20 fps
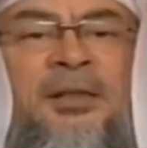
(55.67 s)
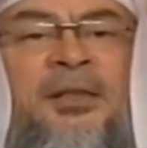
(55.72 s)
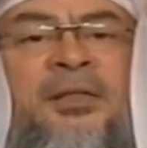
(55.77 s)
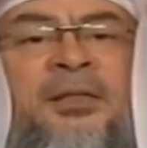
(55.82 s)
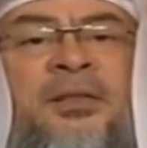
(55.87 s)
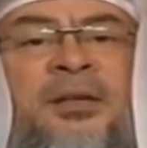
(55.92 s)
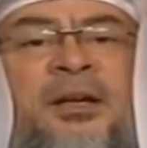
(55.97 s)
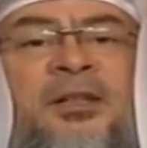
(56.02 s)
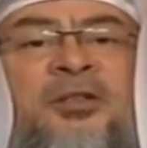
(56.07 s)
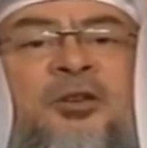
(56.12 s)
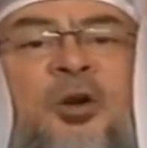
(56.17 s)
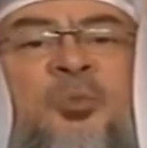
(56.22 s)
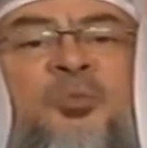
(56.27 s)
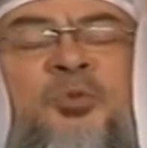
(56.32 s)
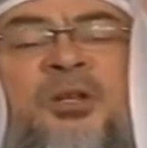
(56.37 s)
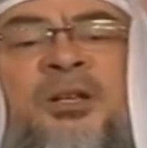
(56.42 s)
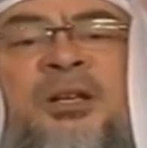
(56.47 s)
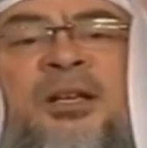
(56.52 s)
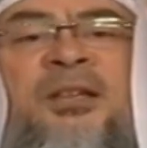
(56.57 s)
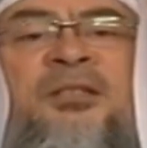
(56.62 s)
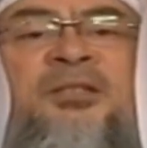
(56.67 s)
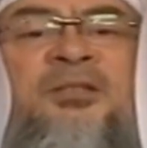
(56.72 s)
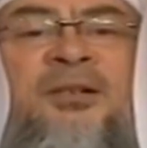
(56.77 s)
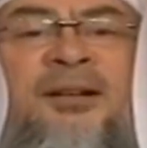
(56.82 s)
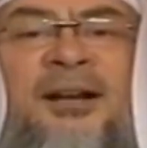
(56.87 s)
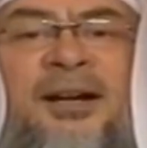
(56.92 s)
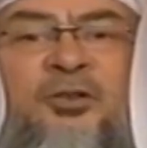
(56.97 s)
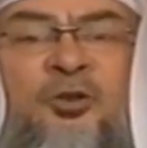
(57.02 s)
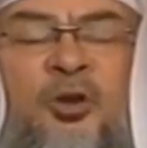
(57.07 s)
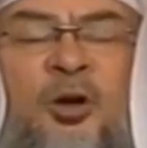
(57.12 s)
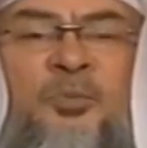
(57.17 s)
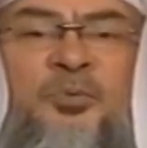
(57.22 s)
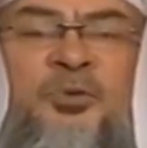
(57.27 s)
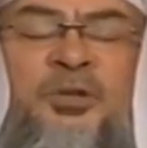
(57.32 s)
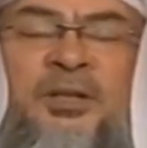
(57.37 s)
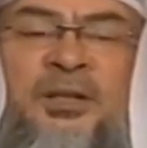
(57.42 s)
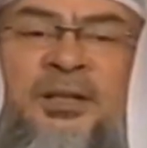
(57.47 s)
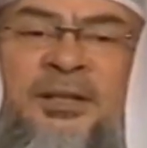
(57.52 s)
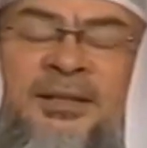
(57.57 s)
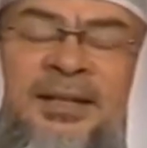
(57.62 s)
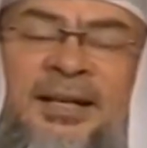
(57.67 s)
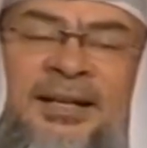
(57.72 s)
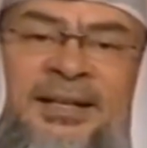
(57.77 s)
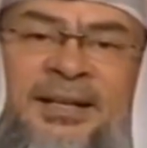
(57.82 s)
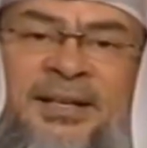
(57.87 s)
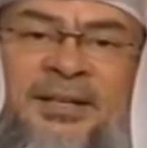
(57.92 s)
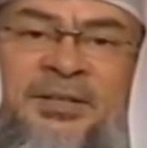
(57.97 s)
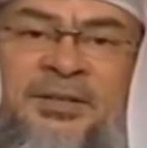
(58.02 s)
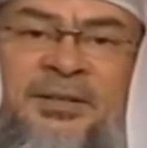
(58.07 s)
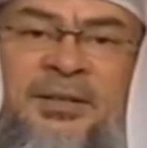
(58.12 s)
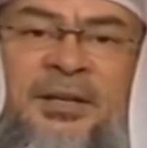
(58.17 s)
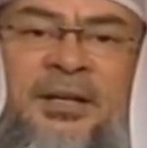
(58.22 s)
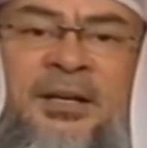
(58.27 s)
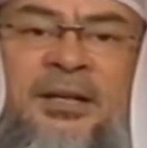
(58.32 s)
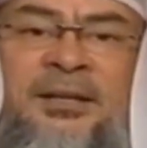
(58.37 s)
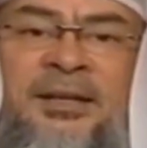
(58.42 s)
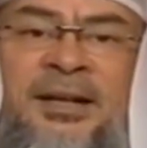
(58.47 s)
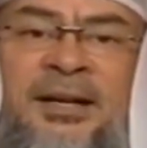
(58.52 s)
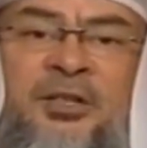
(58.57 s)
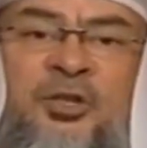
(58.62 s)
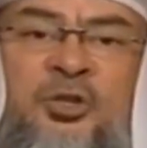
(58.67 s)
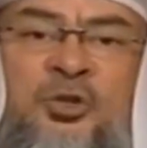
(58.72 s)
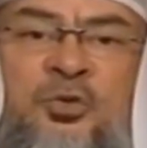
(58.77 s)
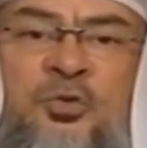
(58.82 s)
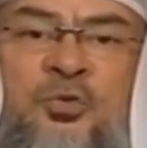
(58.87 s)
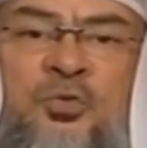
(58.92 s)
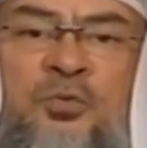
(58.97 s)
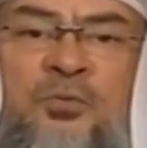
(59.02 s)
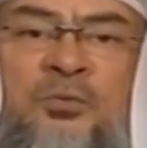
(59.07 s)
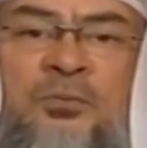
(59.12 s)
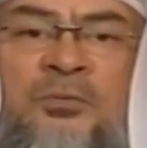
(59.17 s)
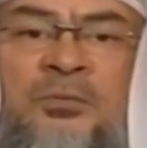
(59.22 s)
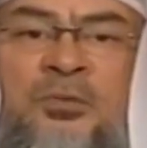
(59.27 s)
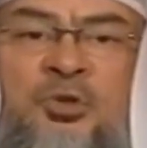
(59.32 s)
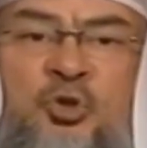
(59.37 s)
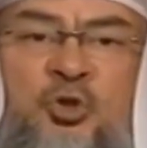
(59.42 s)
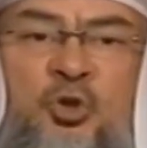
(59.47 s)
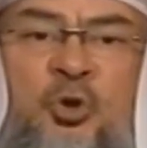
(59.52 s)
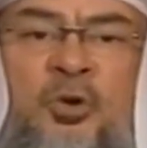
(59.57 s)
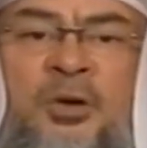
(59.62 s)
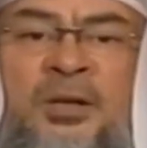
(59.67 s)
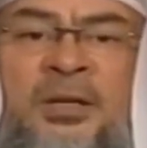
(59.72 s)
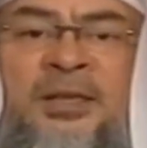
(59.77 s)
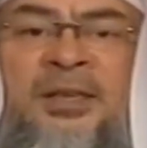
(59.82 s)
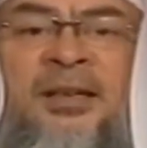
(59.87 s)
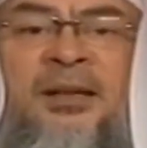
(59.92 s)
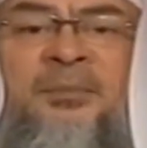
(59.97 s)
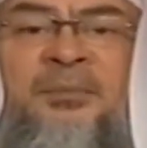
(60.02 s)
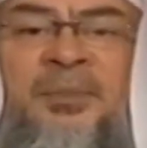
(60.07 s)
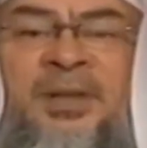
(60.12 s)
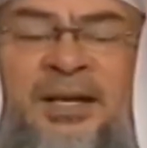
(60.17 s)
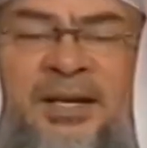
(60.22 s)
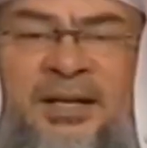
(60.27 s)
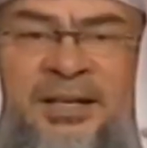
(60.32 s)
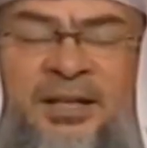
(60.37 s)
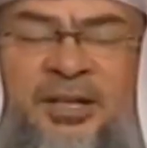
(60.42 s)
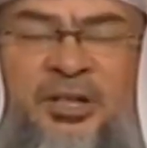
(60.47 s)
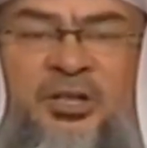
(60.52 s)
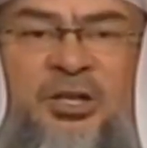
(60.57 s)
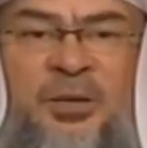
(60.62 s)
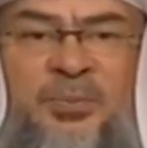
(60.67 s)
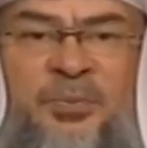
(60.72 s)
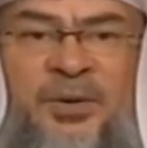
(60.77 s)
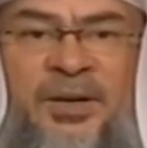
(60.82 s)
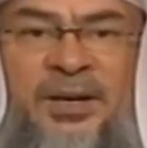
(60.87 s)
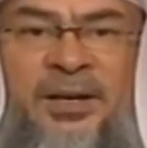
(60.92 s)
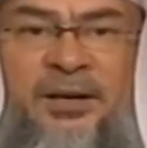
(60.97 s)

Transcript: The third option is the right option, and that is that you join them in Isha